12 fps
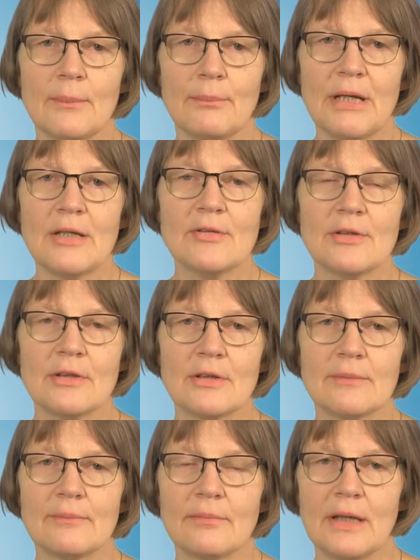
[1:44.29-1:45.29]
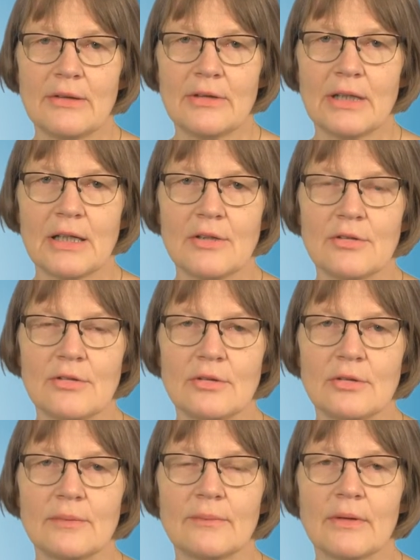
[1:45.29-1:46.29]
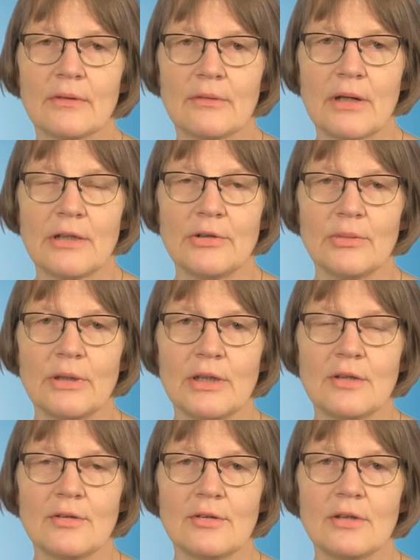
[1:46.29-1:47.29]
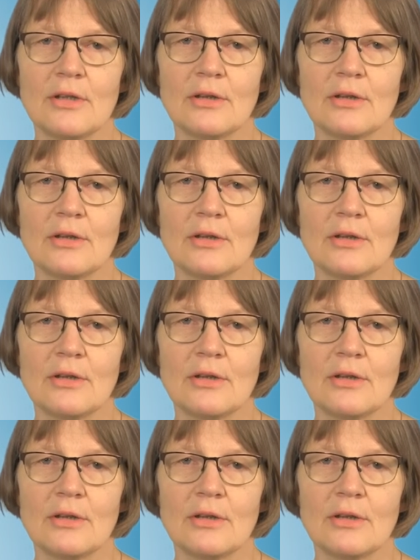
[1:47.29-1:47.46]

basic education graduates